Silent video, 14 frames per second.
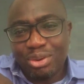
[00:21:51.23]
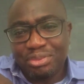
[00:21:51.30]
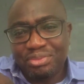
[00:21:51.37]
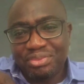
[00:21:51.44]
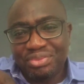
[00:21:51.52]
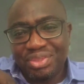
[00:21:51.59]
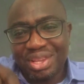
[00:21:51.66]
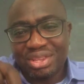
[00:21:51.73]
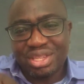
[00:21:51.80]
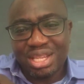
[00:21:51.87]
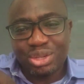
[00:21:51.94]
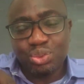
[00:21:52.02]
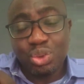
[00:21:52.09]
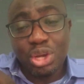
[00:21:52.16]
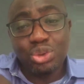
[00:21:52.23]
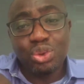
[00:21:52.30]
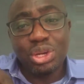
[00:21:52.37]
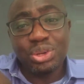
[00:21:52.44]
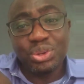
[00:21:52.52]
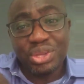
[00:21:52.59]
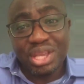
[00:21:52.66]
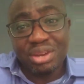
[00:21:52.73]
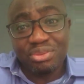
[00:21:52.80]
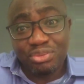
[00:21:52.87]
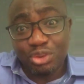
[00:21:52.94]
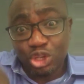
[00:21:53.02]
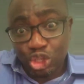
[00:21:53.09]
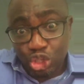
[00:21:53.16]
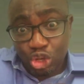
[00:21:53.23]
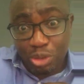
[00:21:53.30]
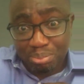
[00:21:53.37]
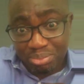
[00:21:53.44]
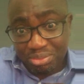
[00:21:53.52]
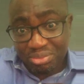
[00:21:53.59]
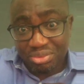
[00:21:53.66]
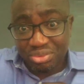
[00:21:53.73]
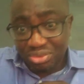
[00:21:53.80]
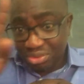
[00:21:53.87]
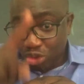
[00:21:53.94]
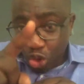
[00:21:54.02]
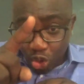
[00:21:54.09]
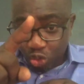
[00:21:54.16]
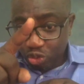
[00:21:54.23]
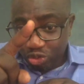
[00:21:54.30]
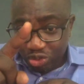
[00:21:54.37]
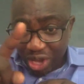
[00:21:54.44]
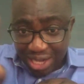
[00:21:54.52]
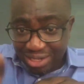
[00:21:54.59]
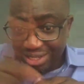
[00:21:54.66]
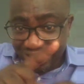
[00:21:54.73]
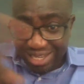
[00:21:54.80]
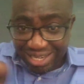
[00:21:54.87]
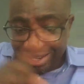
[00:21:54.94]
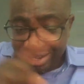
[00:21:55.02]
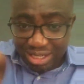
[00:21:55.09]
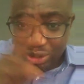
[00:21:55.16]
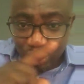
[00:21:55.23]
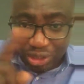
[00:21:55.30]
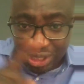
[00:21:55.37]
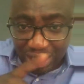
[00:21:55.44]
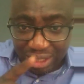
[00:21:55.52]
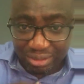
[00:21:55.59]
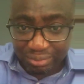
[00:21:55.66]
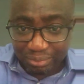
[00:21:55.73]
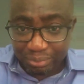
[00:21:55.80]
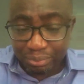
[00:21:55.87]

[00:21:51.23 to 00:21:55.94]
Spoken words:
of the state where you are looking for job. No, I disagree totally.